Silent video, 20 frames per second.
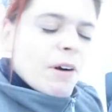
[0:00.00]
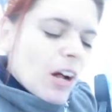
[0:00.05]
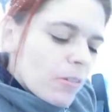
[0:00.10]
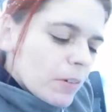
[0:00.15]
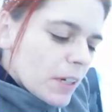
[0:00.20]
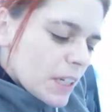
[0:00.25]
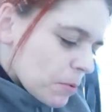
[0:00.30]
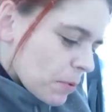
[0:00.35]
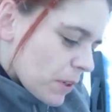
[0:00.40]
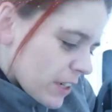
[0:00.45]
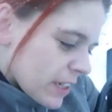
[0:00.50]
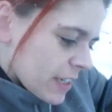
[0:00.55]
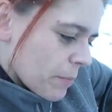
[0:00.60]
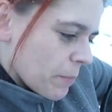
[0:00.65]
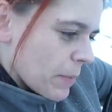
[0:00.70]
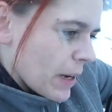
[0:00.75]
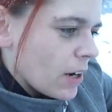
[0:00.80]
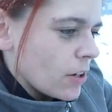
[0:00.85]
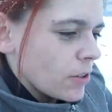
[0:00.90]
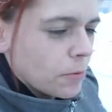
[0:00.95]
always worried
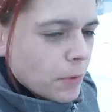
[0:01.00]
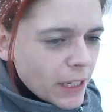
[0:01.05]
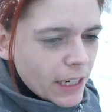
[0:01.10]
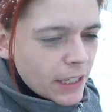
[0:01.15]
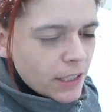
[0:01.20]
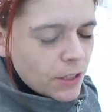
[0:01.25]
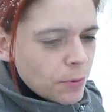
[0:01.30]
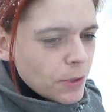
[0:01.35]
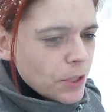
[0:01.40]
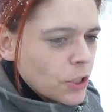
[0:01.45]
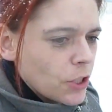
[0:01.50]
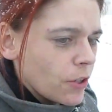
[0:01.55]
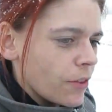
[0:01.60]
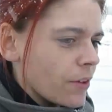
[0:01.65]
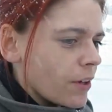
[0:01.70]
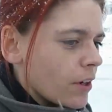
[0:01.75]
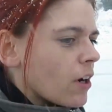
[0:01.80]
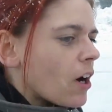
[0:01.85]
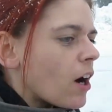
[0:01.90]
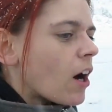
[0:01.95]
about when I switch on
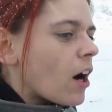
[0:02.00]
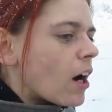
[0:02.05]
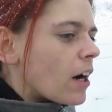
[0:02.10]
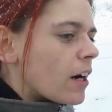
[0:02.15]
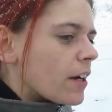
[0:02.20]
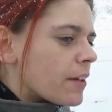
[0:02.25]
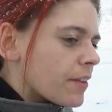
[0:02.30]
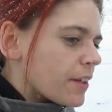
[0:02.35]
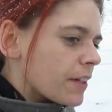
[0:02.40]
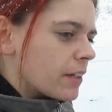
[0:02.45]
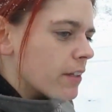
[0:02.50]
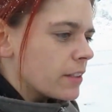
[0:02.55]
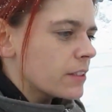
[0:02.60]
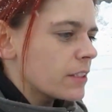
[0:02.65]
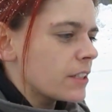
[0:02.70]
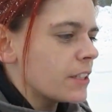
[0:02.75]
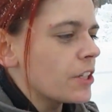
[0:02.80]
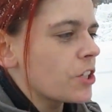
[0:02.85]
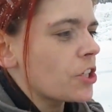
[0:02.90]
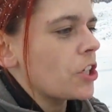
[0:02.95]
the car and the
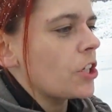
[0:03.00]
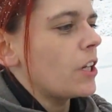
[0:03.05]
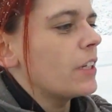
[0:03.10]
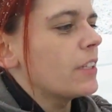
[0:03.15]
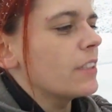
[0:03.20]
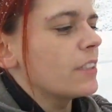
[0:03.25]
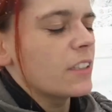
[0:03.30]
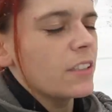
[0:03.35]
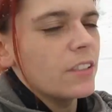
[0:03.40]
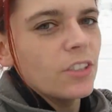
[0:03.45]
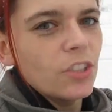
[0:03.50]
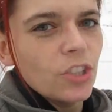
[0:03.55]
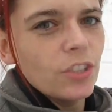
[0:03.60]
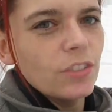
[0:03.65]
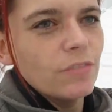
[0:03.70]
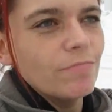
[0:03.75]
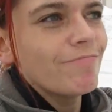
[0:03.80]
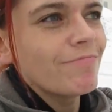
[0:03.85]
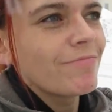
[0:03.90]
ignition, ignition.